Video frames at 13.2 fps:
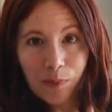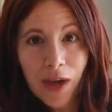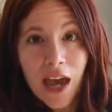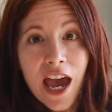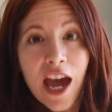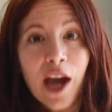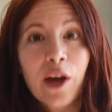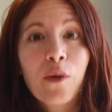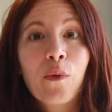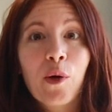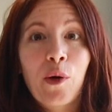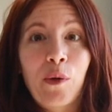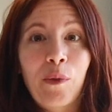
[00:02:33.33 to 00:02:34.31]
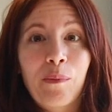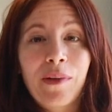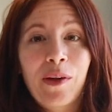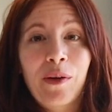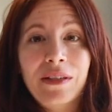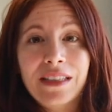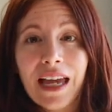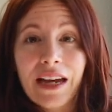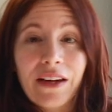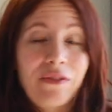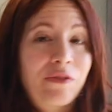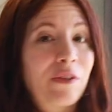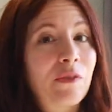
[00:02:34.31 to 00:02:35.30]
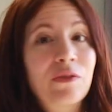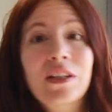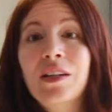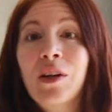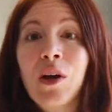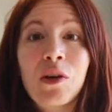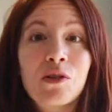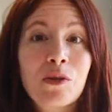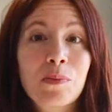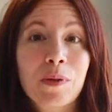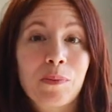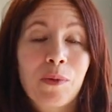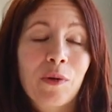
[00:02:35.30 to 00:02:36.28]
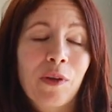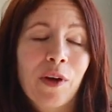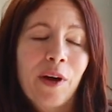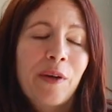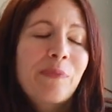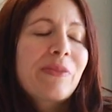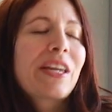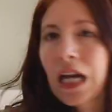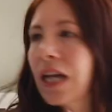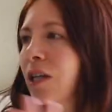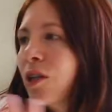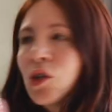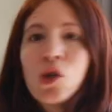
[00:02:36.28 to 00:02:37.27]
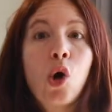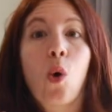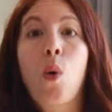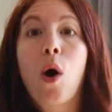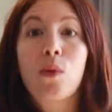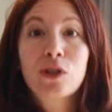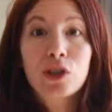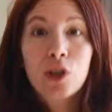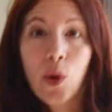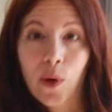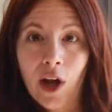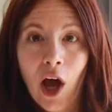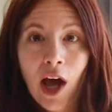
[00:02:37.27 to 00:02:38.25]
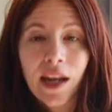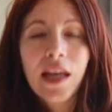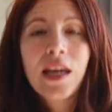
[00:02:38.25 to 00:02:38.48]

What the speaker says: big room and there was like 1,500 people there, I didn't know what was going on.